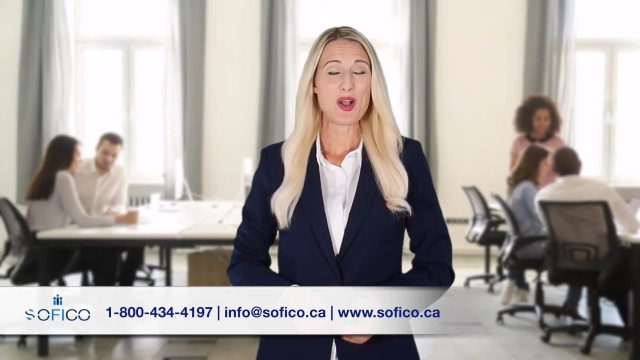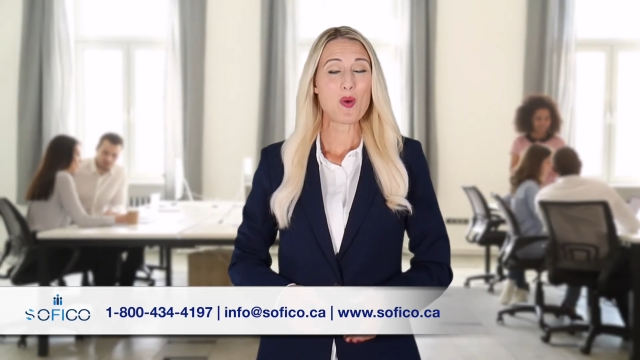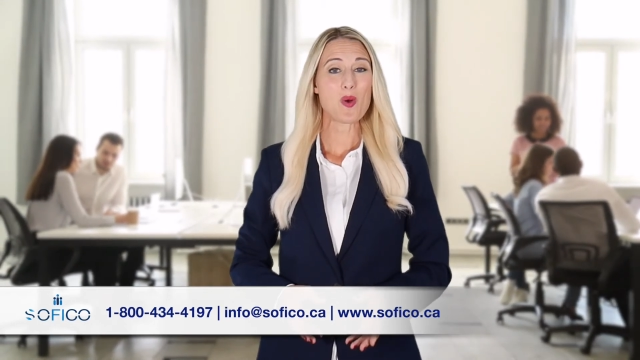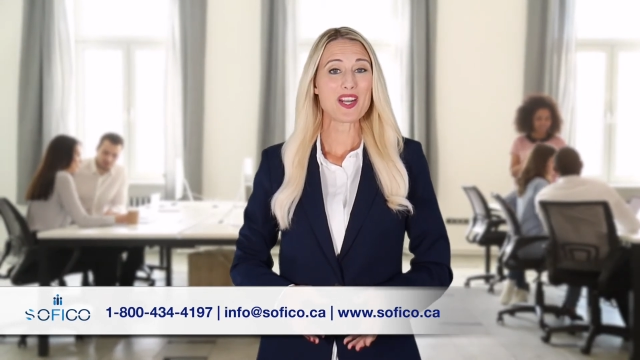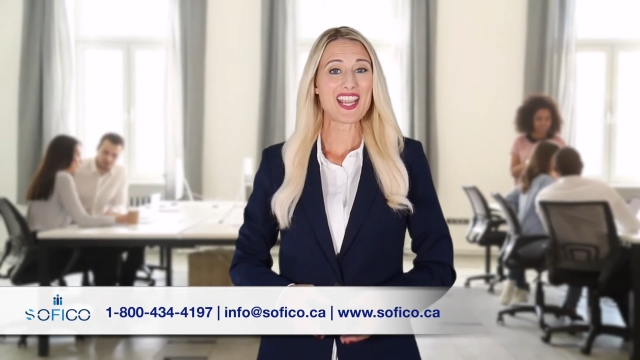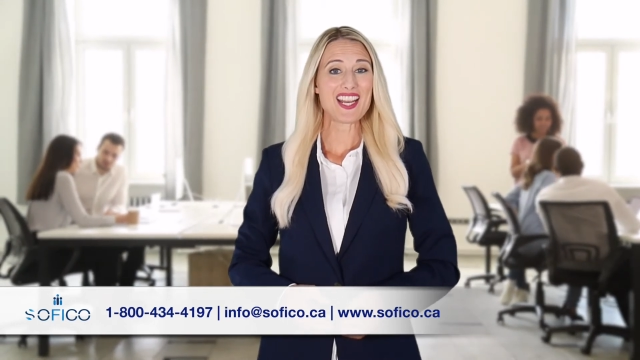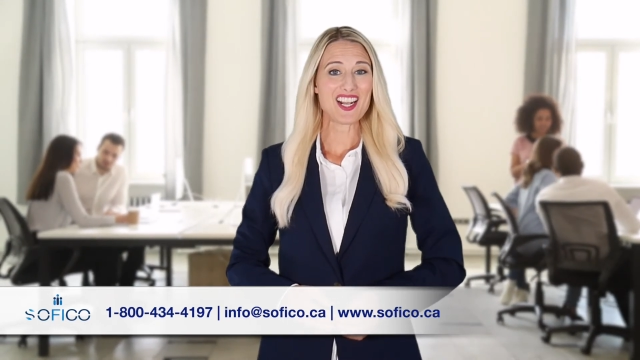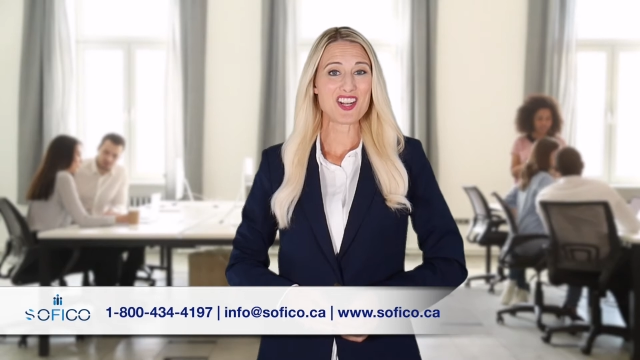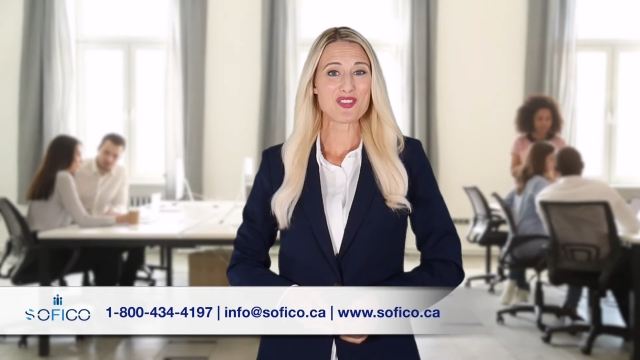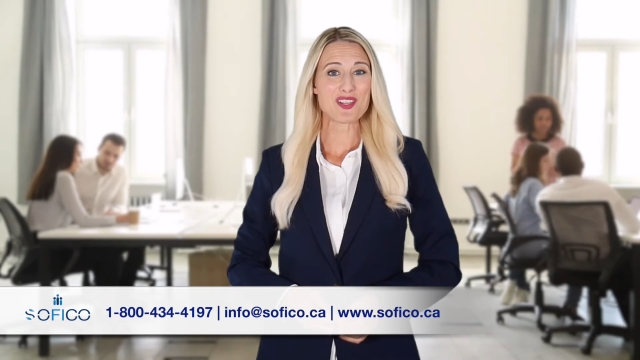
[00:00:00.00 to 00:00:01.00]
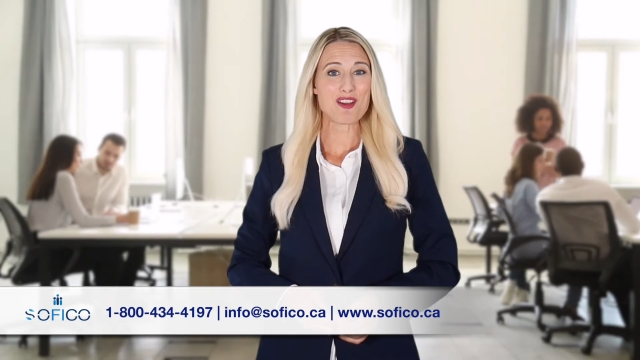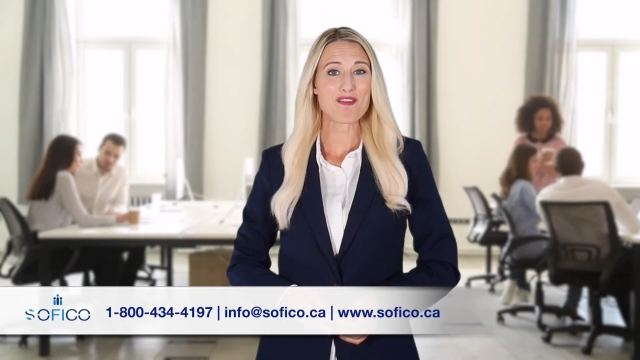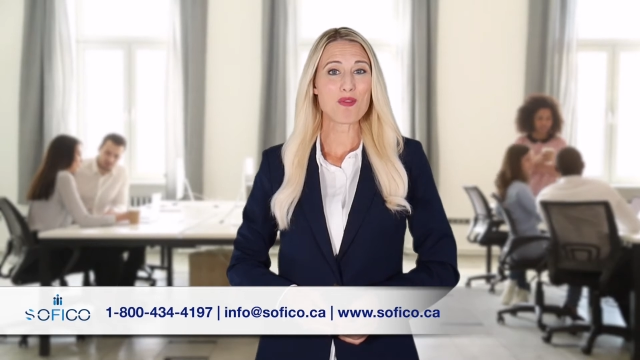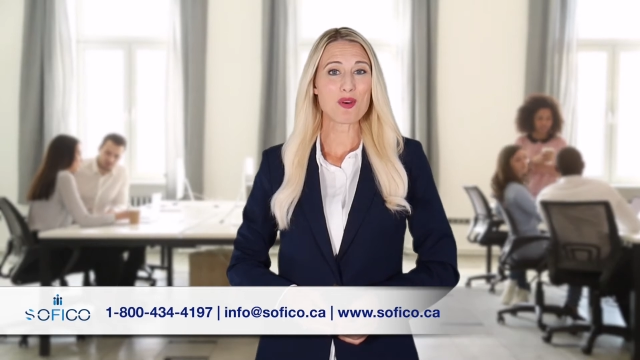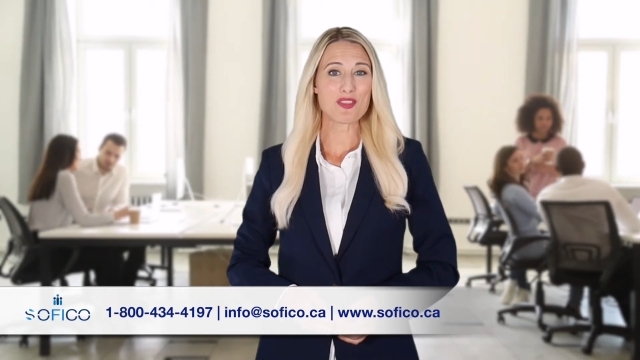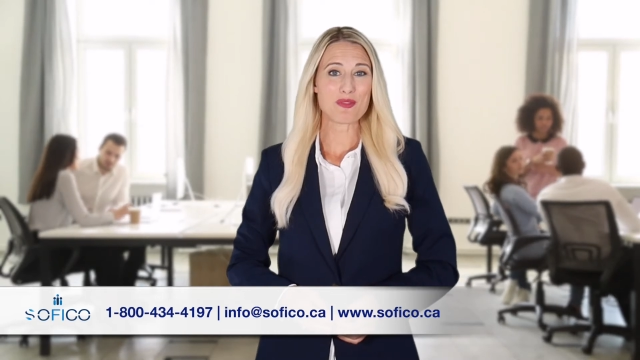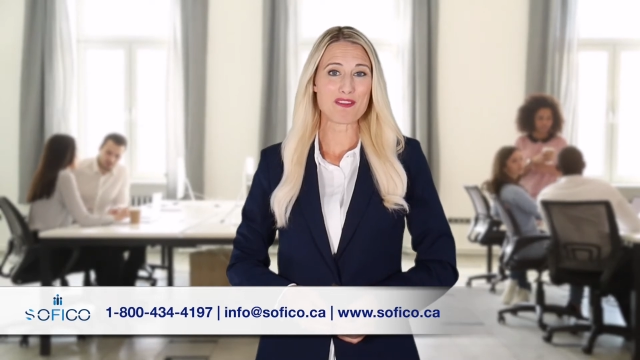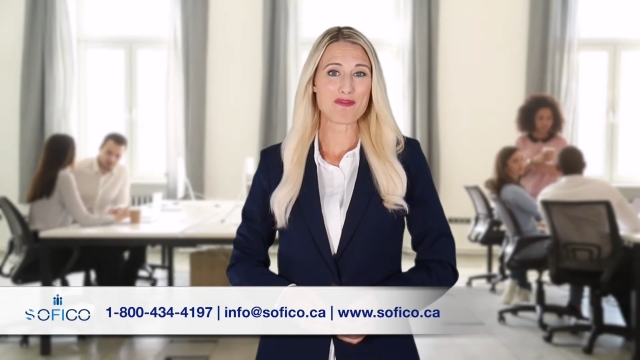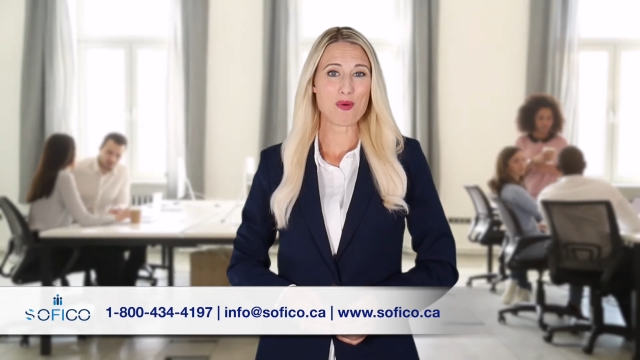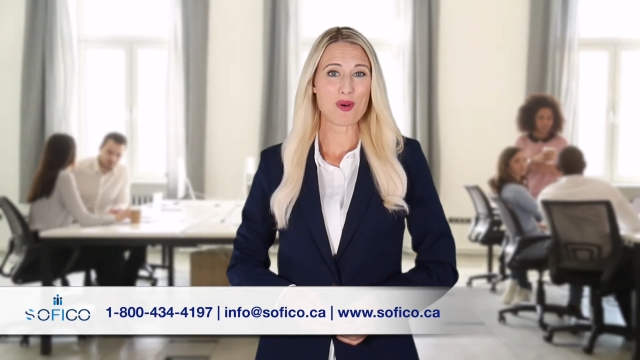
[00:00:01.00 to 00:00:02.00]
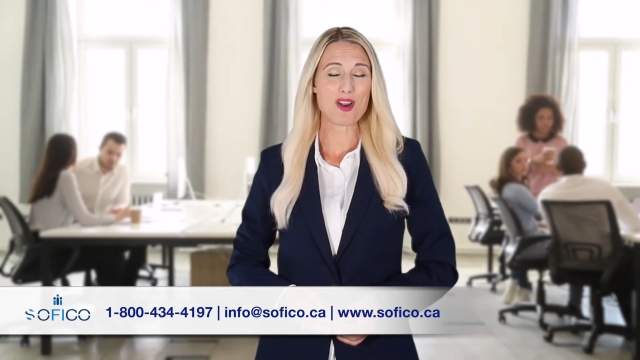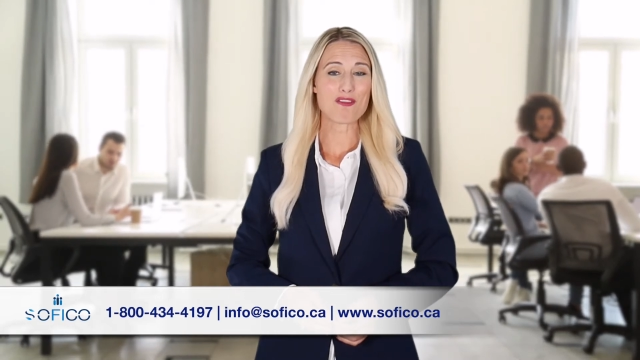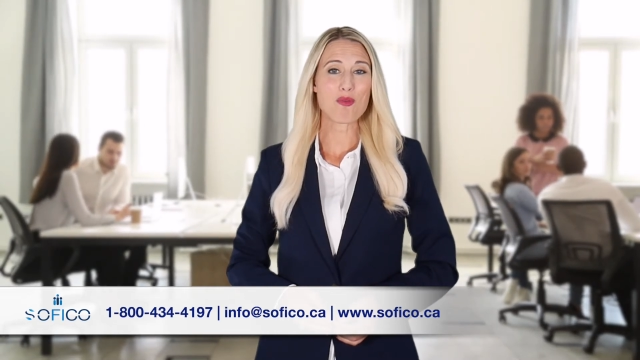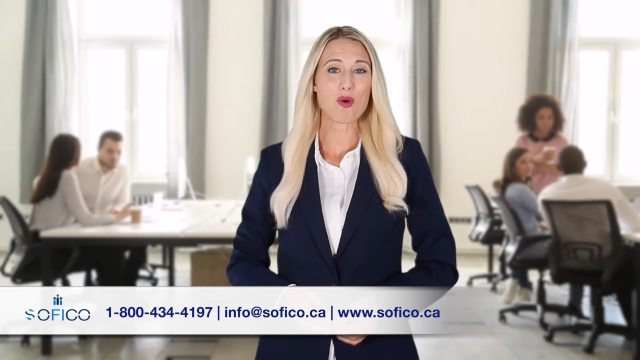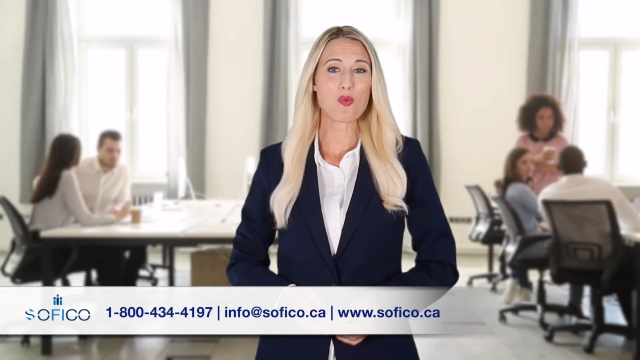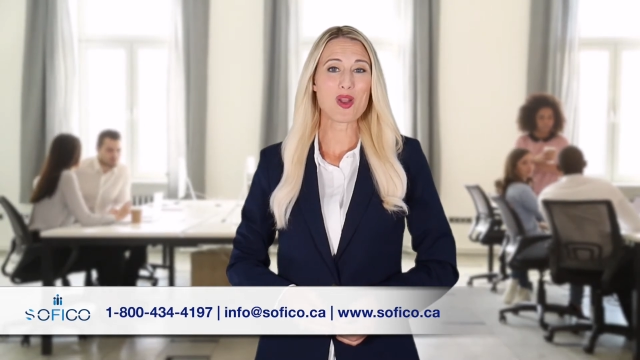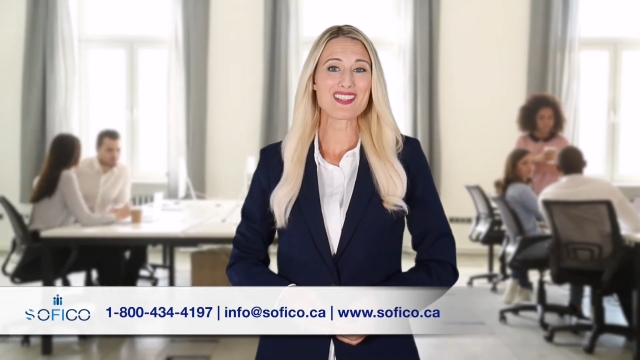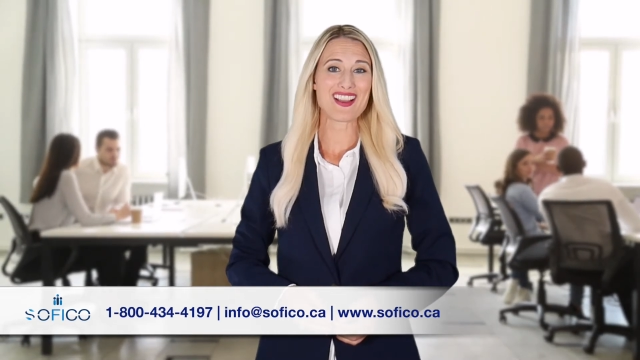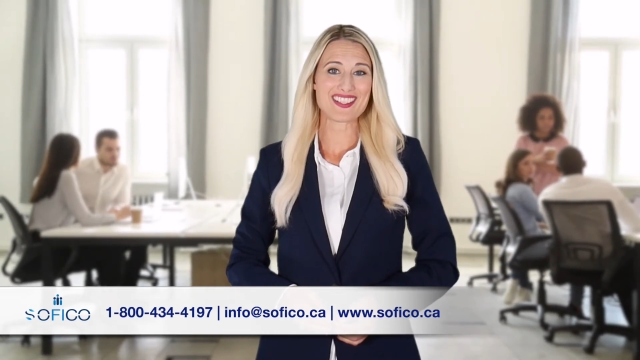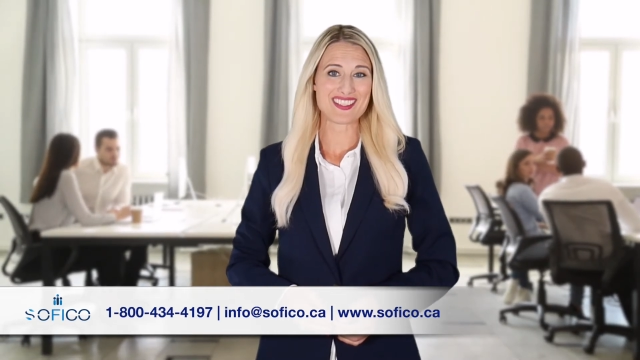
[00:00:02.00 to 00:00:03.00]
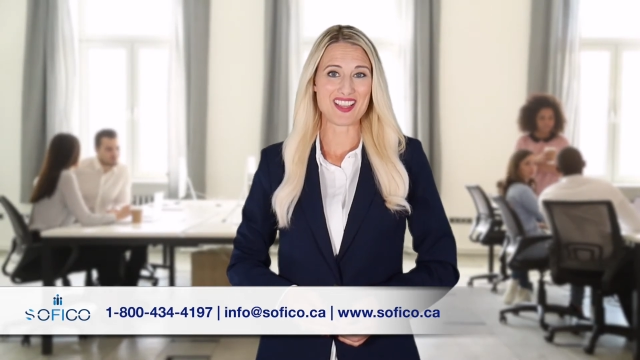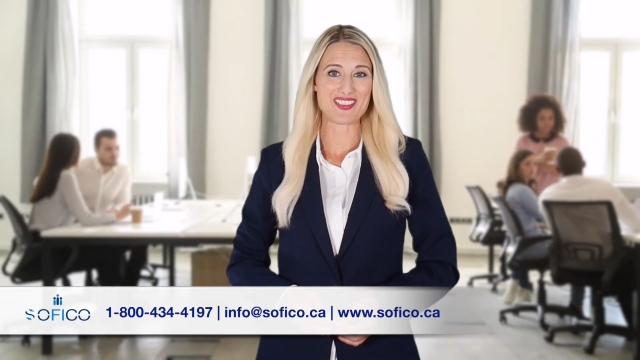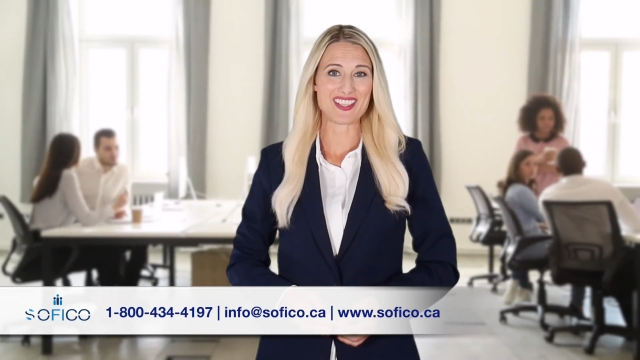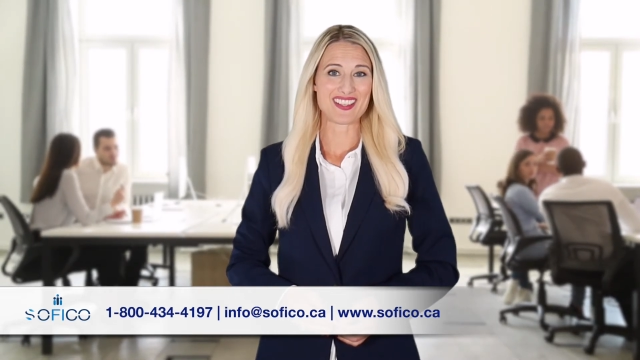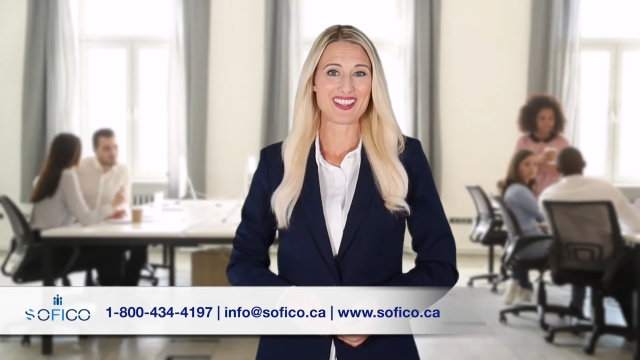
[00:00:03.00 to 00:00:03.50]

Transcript: 1-800-434-4197,